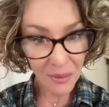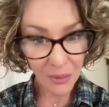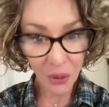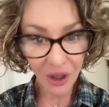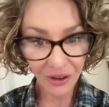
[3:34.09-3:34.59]

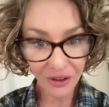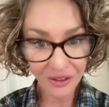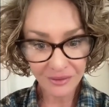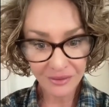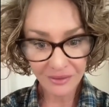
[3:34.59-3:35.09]
Boil.
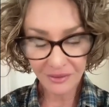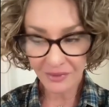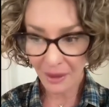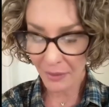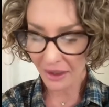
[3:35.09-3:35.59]
Hmm,
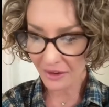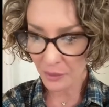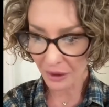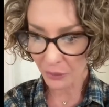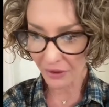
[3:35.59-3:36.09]
that might
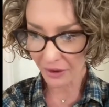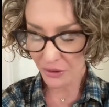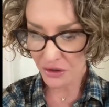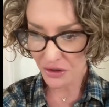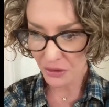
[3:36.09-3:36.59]
explain why the
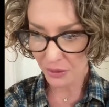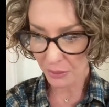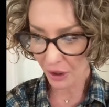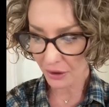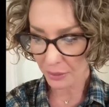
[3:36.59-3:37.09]
oceans are
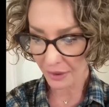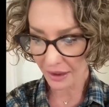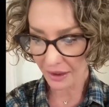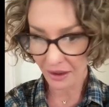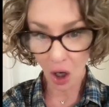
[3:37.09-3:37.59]
remarkably
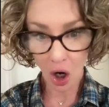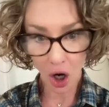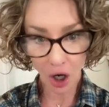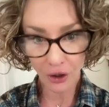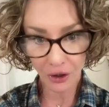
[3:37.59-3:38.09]
getting
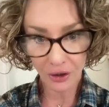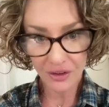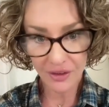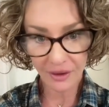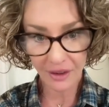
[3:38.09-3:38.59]
hotter
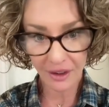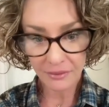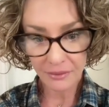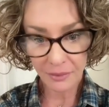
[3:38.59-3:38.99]
suddenly,